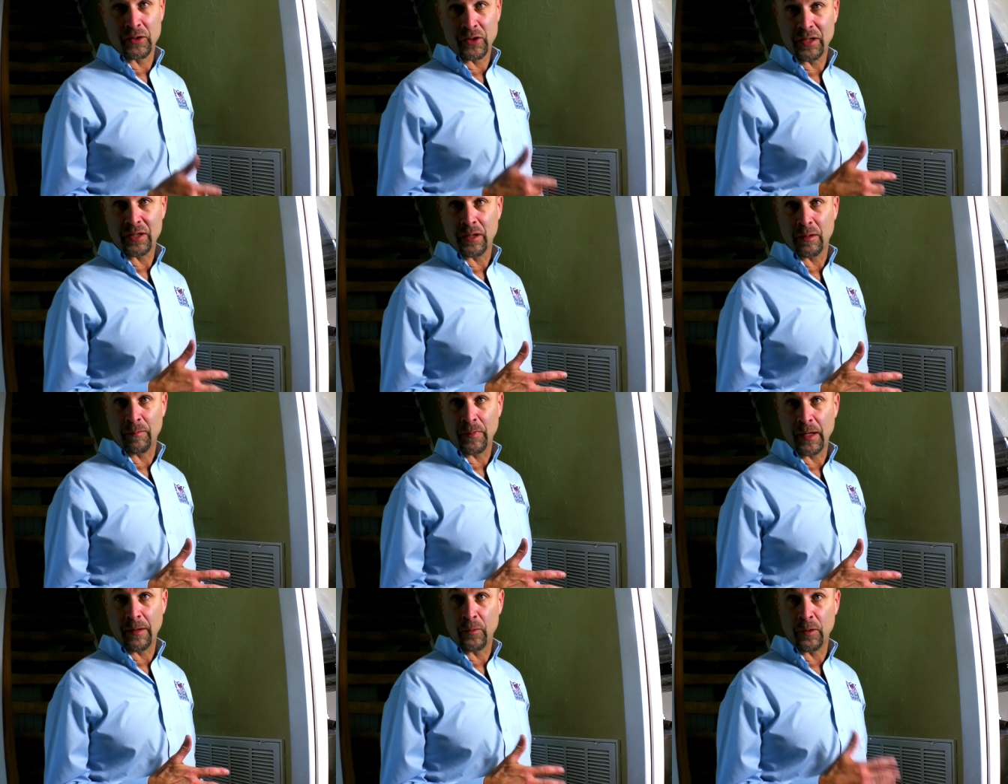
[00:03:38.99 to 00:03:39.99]
system
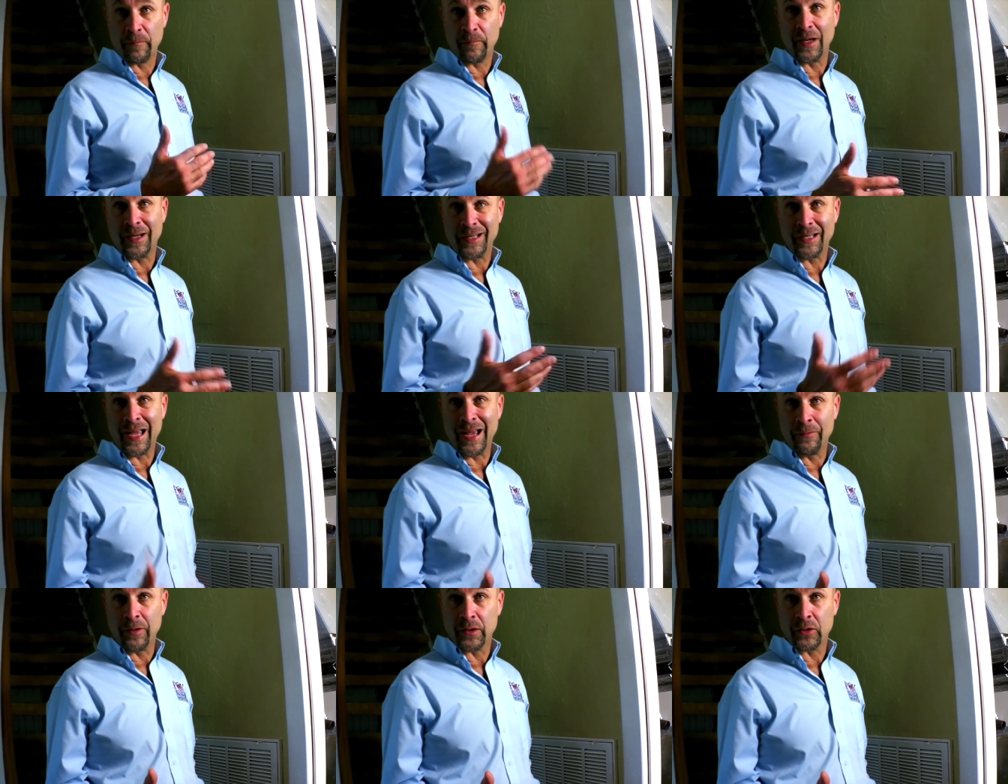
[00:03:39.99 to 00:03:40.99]
if we don't find any
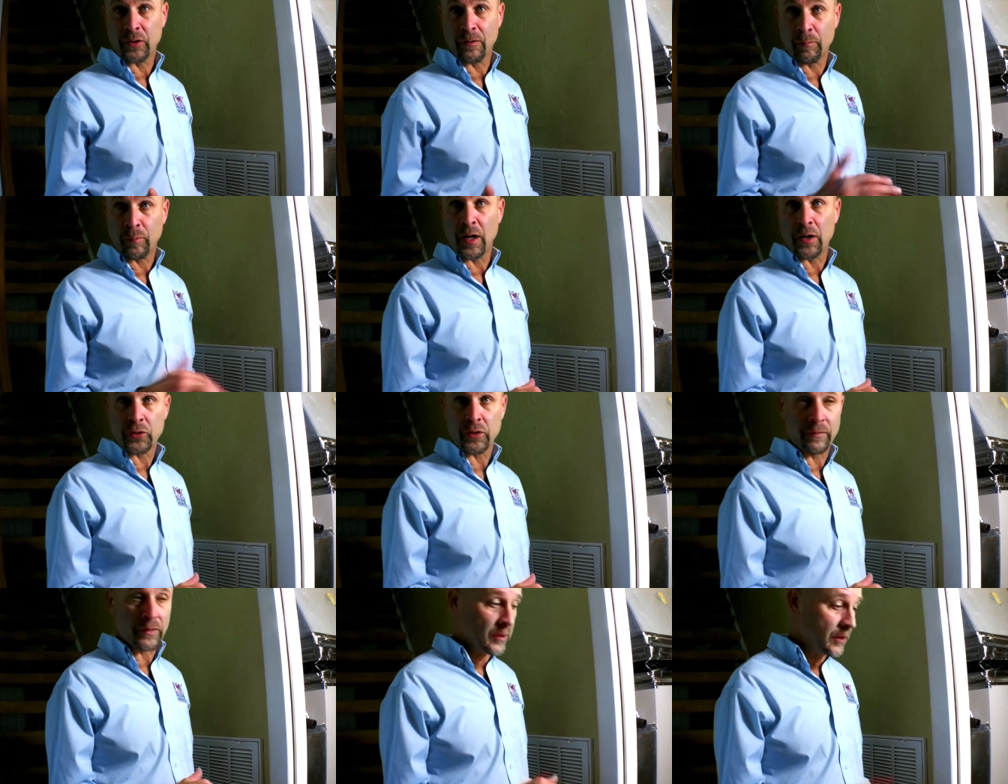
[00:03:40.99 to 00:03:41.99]
evidence of prior
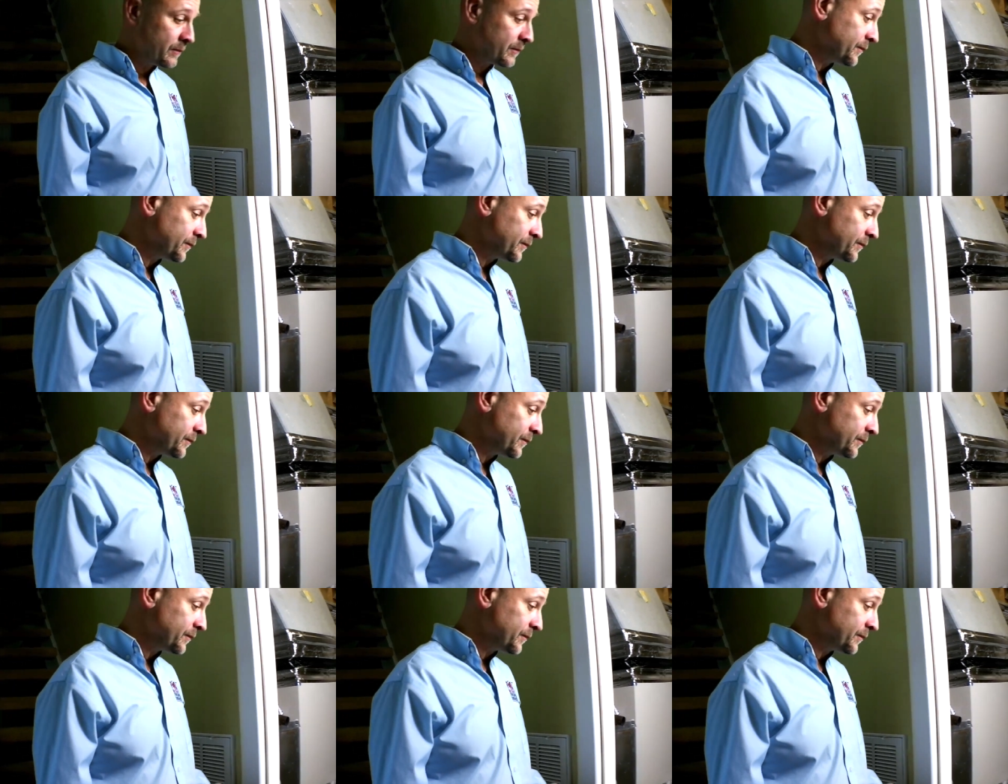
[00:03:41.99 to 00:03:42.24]
servicing.